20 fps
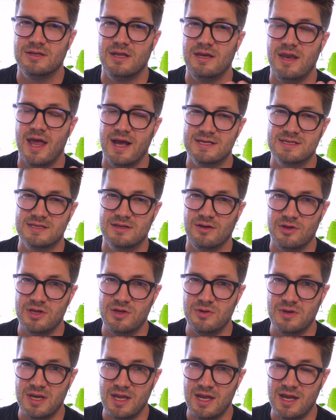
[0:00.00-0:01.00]
the next skill
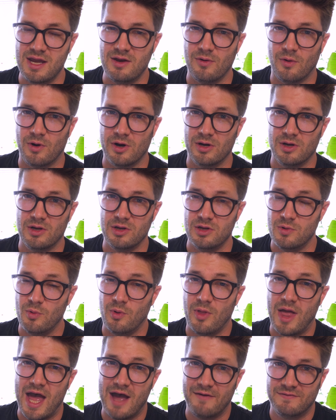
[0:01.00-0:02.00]
you need or you
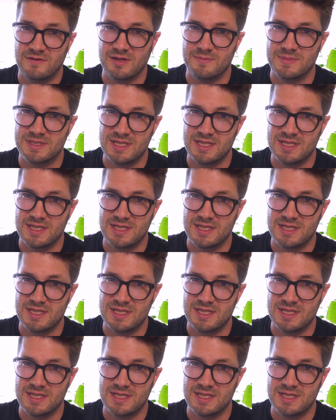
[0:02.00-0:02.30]
will have to